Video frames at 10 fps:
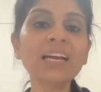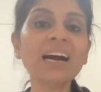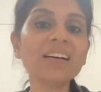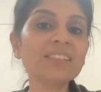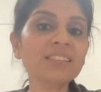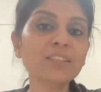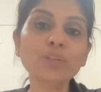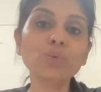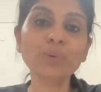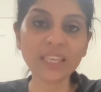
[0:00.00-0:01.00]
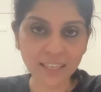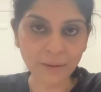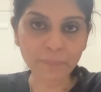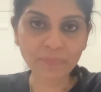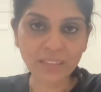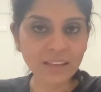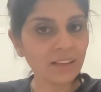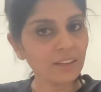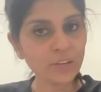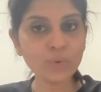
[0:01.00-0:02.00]
aciduria.
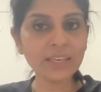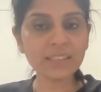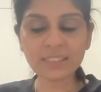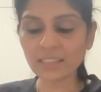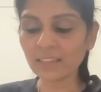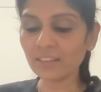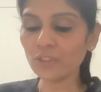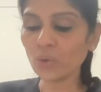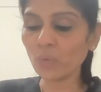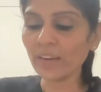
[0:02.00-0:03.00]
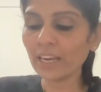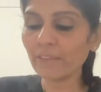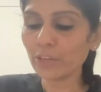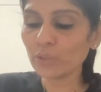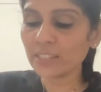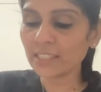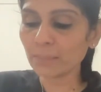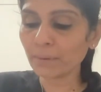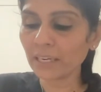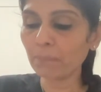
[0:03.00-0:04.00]
Do you understand this? So whenever you
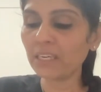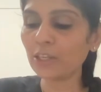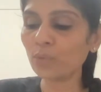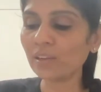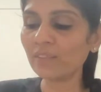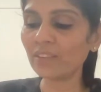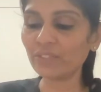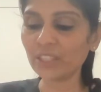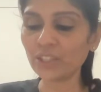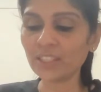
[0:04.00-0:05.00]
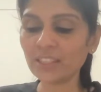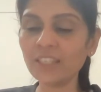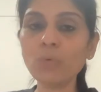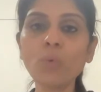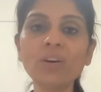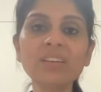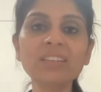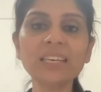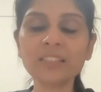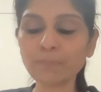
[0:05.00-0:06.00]
suspect B12 deficiency, what is
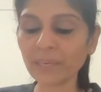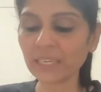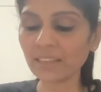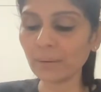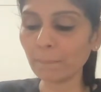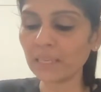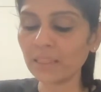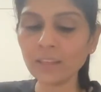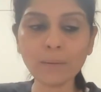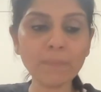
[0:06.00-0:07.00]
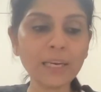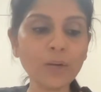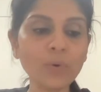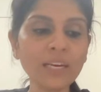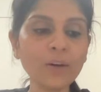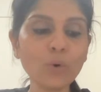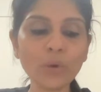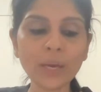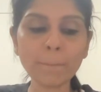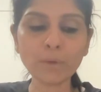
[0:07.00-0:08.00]
expected? methylmalonyl
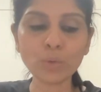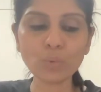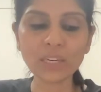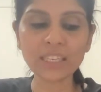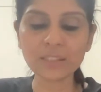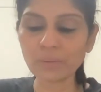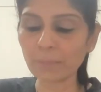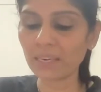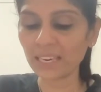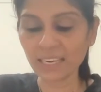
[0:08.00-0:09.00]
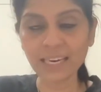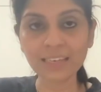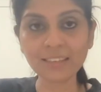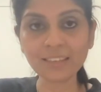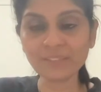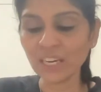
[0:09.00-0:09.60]
CoA mutase will be inactive.